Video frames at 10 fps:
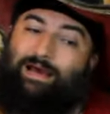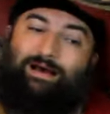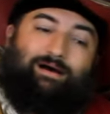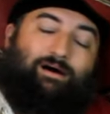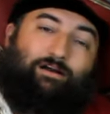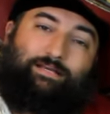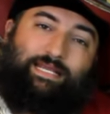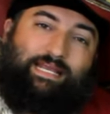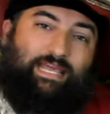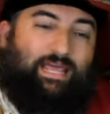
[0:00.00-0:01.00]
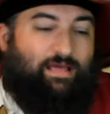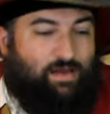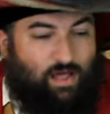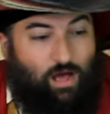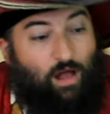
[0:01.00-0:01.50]
uh, our tiki and
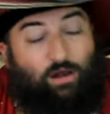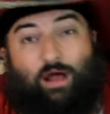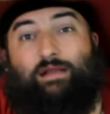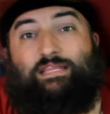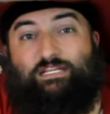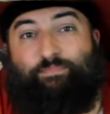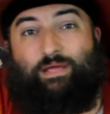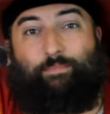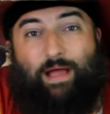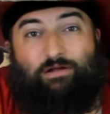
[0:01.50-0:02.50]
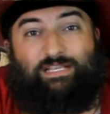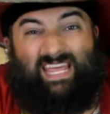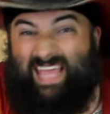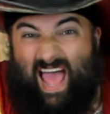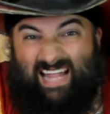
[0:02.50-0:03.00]
a lot of these big parrots,
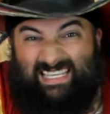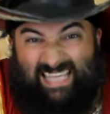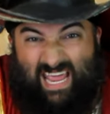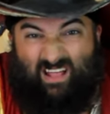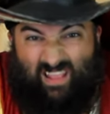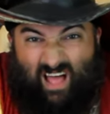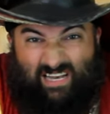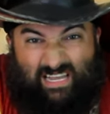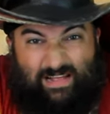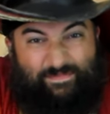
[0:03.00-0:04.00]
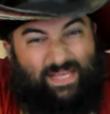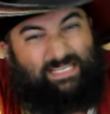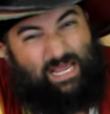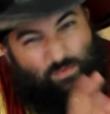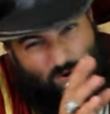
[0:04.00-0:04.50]
they can't say a lot. They
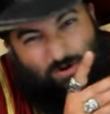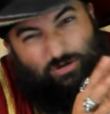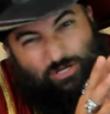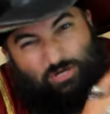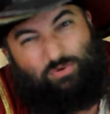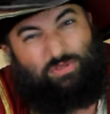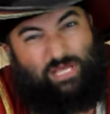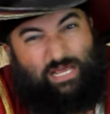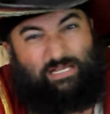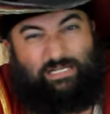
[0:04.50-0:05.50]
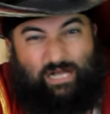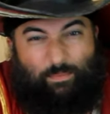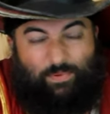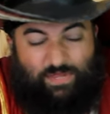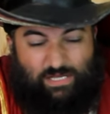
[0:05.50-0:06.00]
say one or two things, a
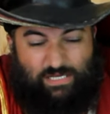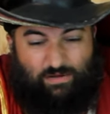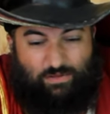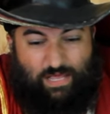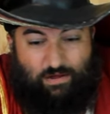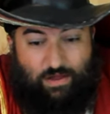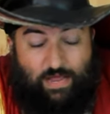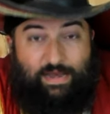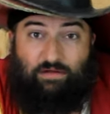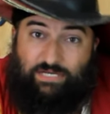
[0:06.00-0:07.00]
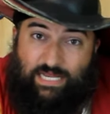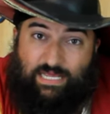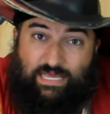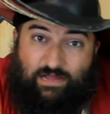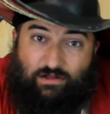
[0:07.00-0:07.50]
couple things here and there. Now
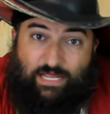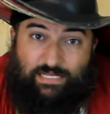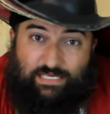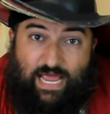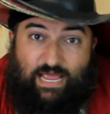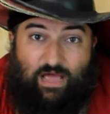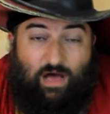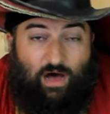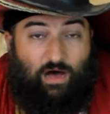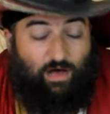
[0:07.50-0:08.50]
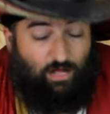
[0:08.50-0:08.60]
Tiki here can say uh,